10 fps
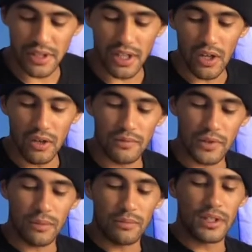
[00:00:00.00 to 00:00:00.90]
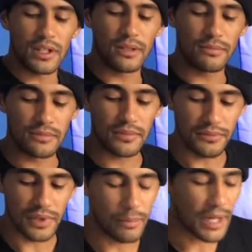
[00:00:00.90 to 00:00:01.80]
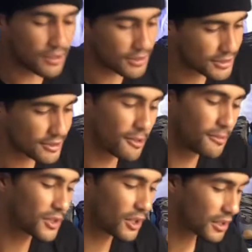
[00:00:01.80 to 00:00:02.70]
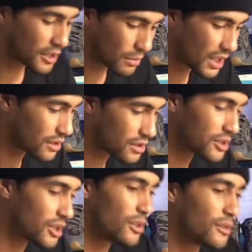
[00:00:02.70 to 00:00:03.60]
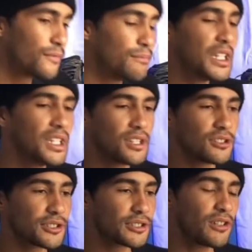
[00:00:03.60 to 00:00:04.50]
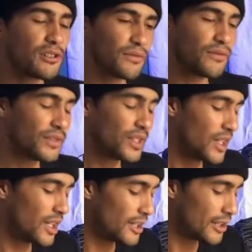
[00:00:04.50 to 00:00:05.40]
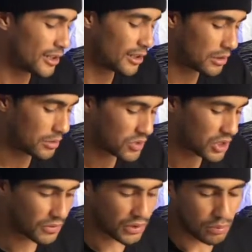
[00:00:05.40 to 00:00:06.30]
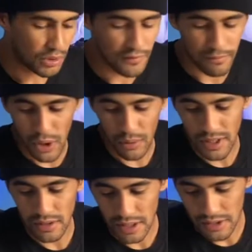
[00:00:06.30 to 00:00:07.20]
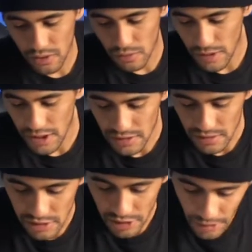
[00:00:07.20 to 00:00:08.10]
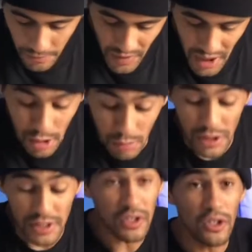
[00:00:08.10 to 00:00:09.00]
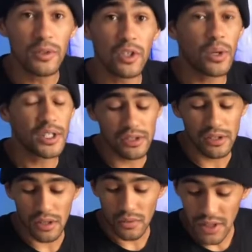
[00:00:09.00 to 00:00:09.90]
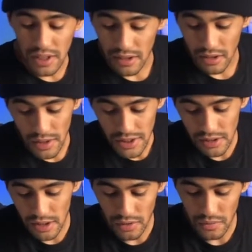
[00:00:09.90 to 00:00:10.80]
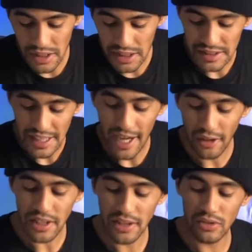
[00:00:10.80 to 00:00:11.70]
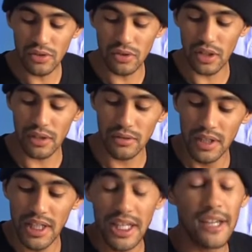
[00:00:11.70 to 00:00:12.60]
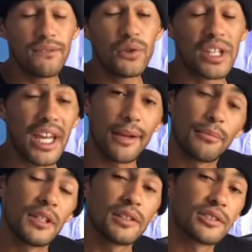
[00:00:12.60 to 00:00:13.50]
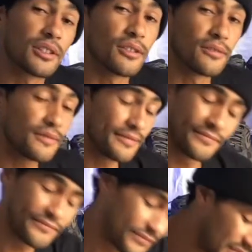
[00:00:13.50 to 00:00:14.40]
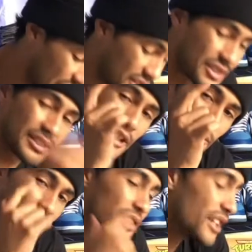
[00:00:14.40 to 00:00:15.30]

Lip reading: to go over about yourself, talking about yourself, being yourself, just for a brief moment, like 2 minutes or so. But let's go over to question of the week. Question of the week is, how can you grow if you can't be yourself? Just think about